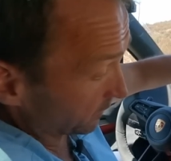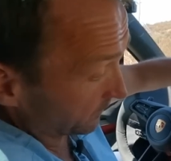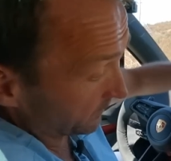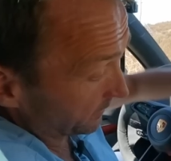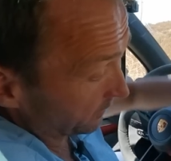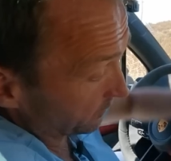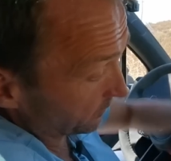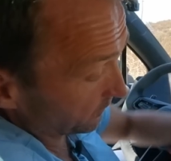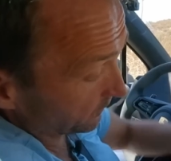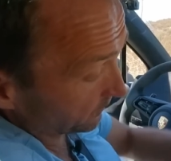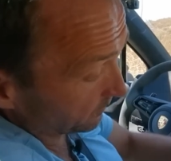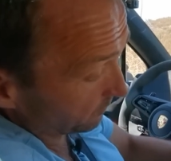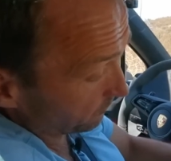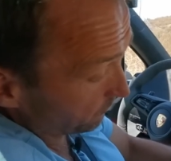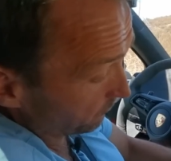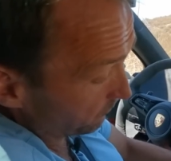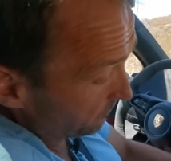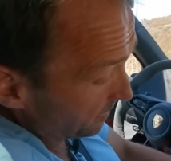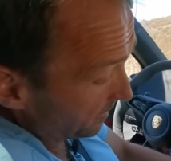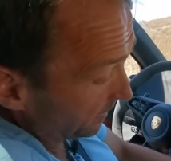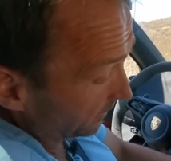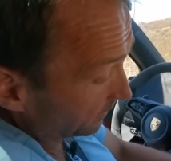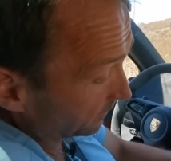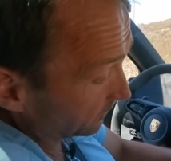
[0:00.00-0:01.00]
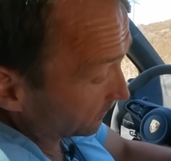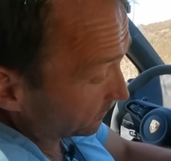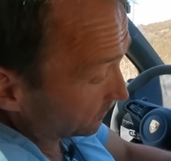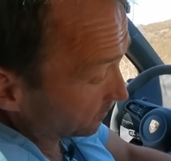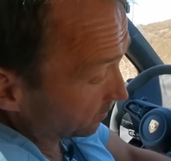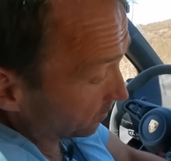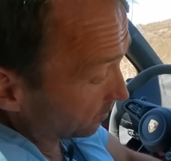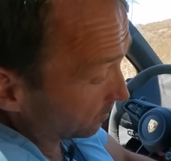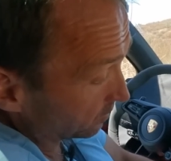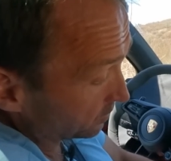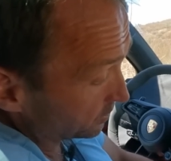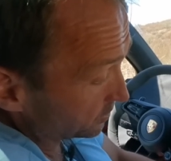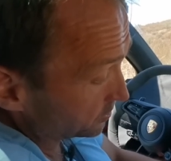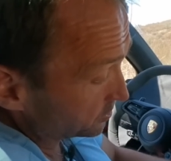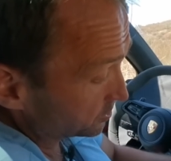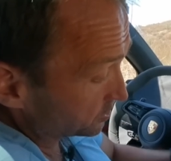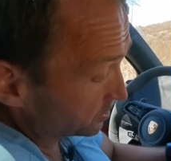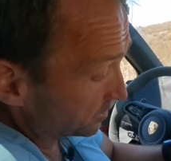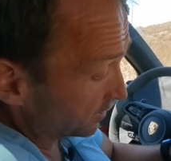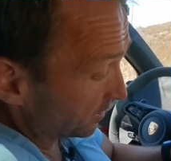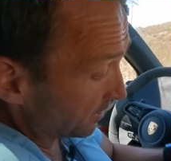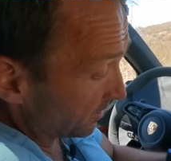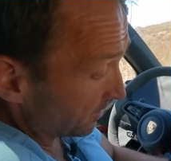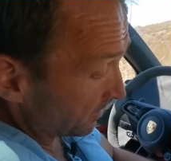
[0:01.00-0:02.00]
There is a big storage
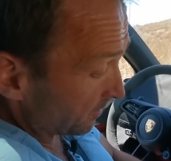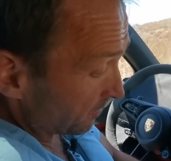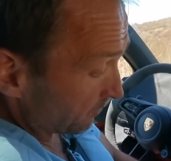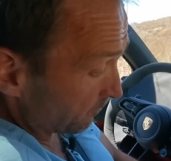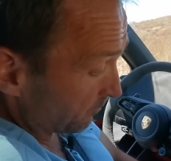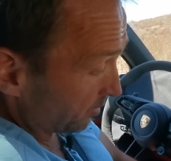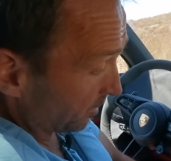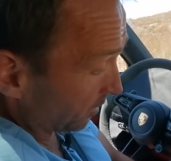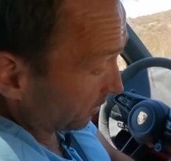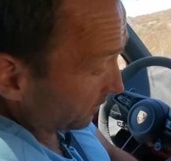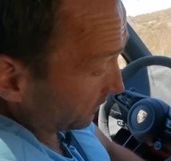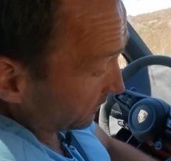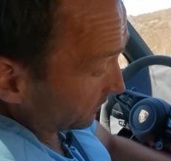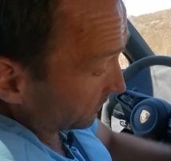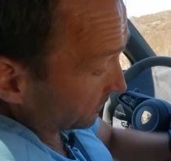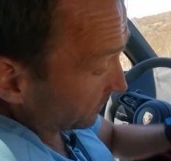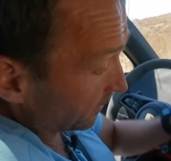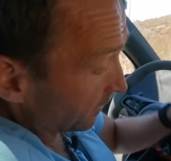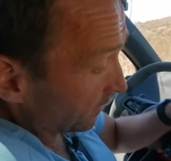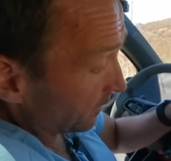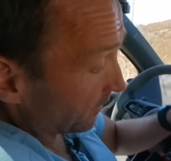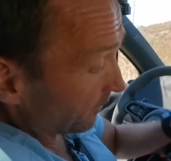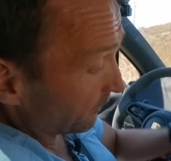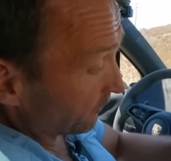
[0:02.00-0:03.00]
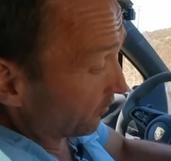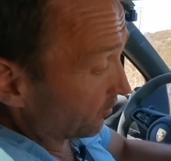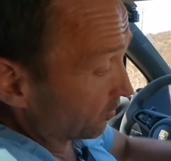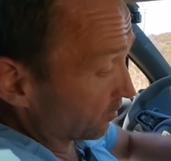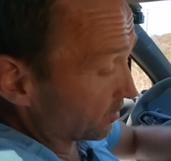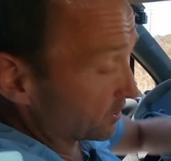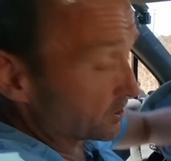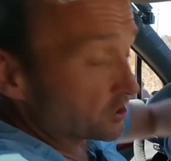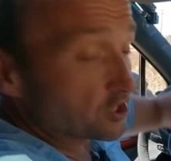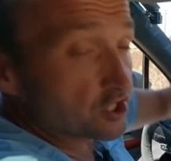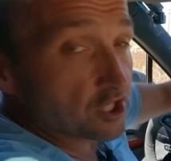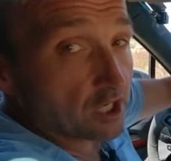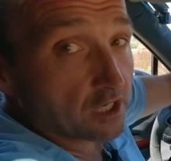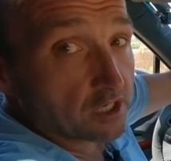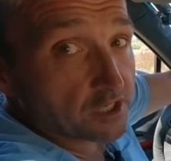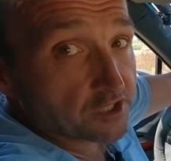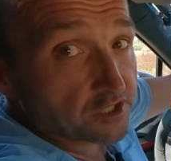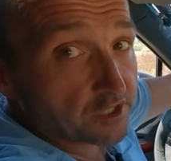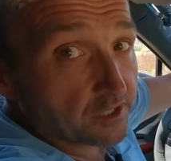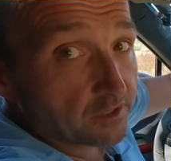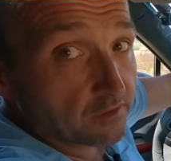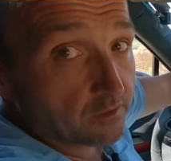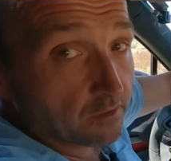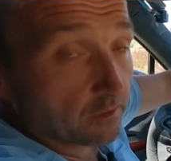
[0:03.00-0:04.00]
box for
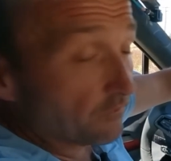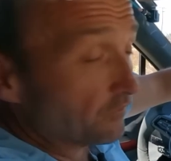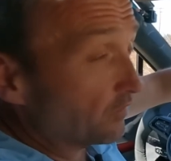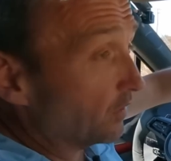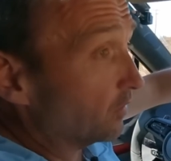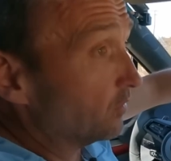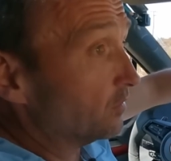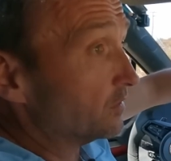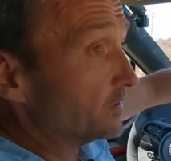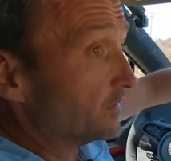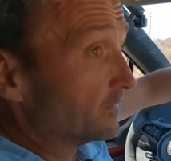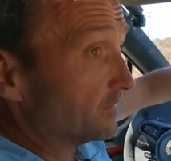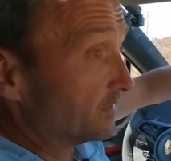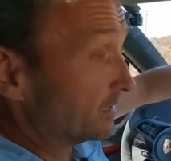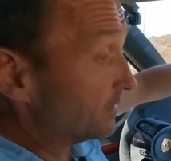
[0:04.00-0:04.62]
charging your phone. It's